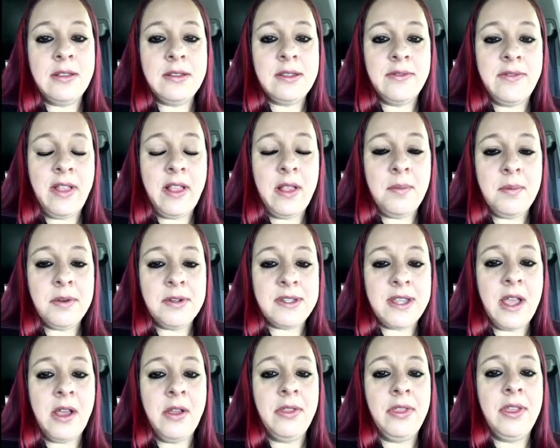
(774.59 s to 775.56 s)
developers
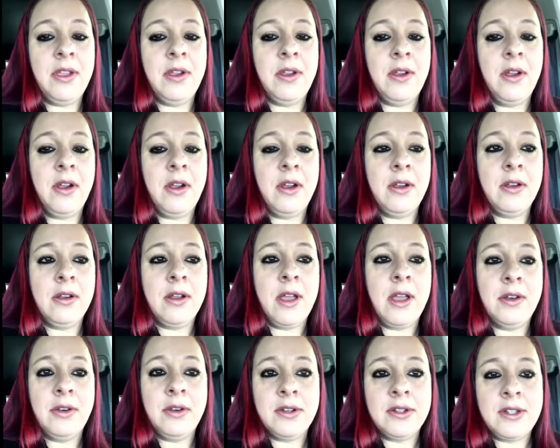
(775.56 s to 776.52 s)
out there are
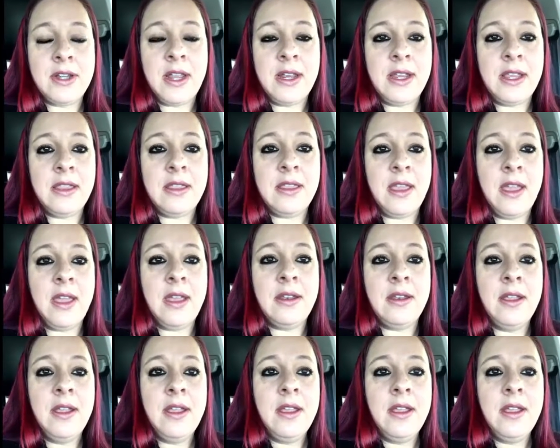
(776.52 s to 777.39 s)
understanding that